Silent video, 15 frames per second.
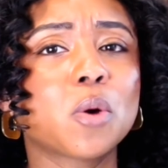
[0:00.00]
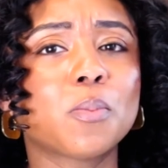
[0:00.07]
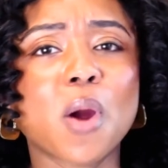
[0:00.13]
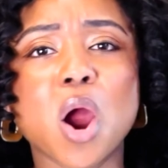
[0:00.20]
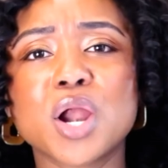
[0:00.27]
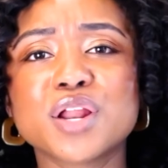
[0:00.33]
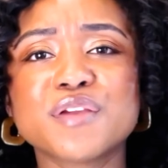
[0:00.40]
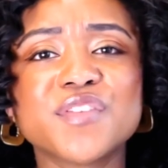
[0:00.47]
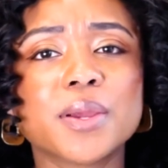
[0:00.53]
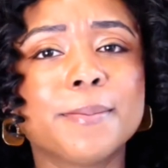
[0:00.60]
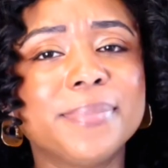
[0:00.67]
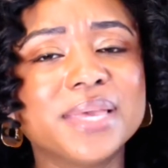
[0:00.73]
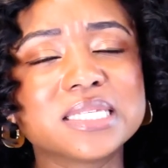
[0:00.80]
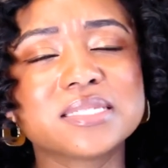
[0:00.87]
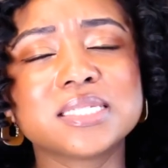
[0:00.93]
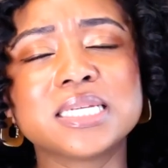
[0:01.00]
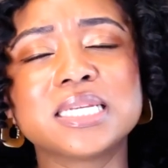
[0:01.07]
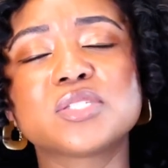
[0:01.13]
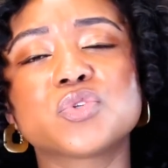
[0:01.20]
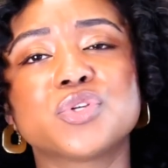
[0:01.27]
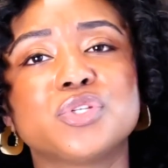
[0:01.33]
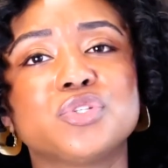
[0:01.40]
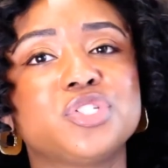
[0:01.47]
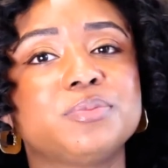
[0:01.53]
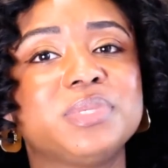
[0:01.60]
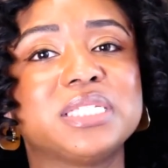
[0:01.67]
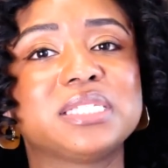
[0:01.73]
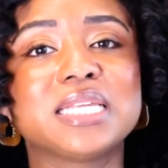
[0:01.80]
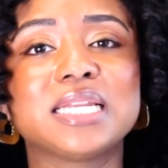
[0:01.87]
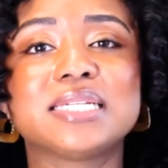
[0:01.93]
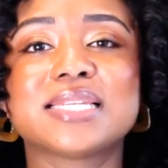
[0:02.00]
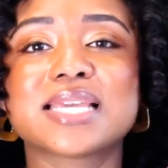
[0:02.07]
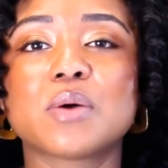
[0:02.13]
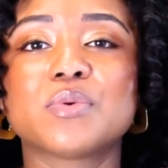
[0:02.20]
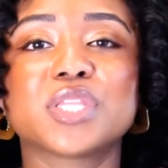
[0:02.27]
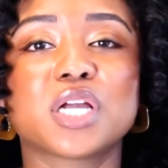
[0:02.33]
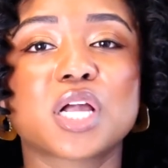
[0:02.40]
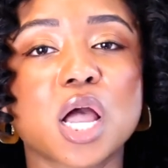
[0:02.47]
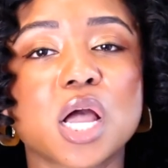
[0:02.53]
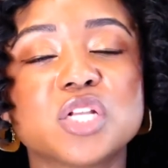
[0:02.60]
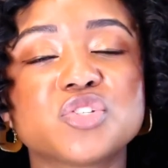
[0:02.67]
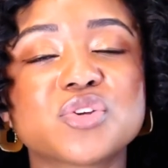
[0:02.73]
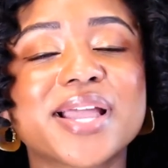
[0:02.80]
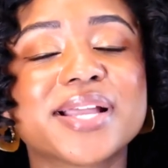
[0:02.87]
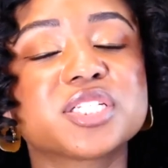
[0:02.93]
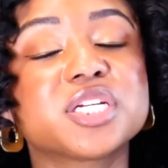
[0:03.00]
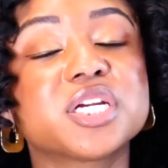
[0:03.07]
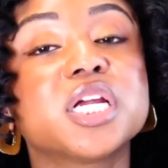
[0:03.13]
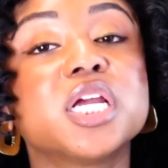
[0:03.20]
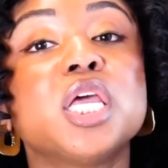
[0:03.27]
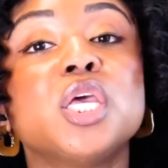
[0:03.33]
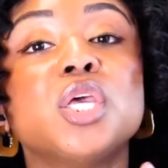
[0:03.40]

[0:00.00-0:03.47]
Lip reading: part of your business, or you should be sitting down with a contractor,